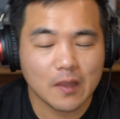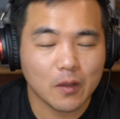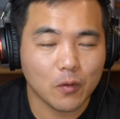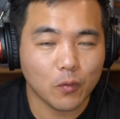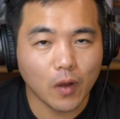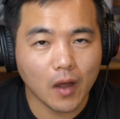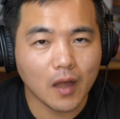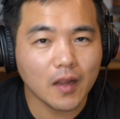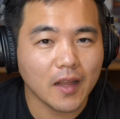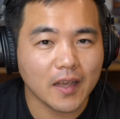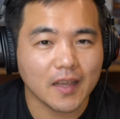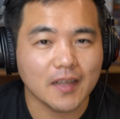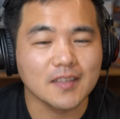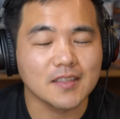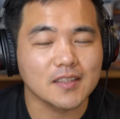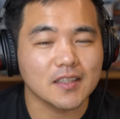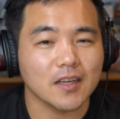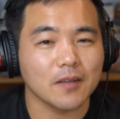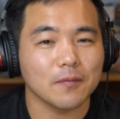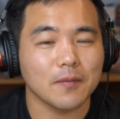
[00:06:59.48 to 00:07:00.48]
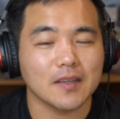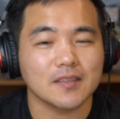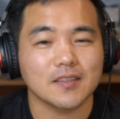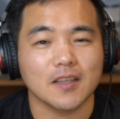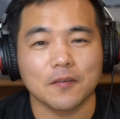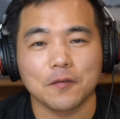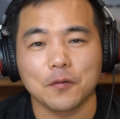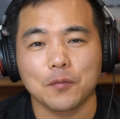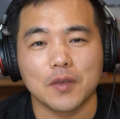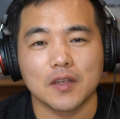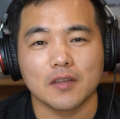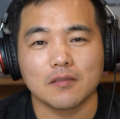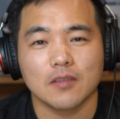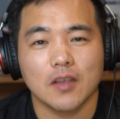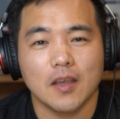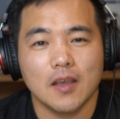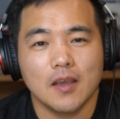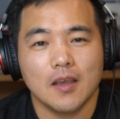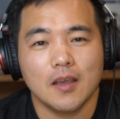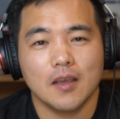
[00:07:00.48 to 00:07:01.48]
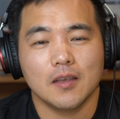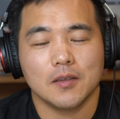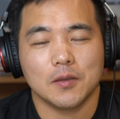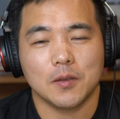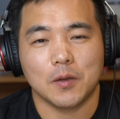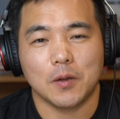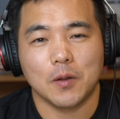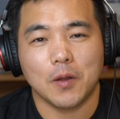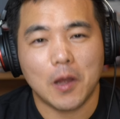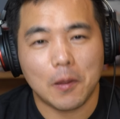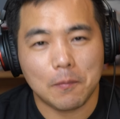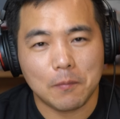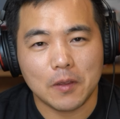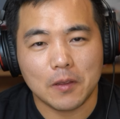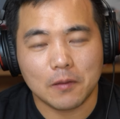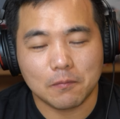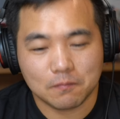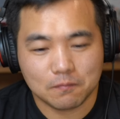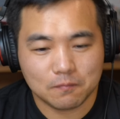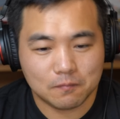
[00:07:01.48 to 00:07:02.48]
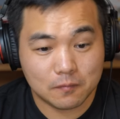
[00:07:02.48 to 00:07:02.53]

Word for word: while I consider myself a bit, you know, a bit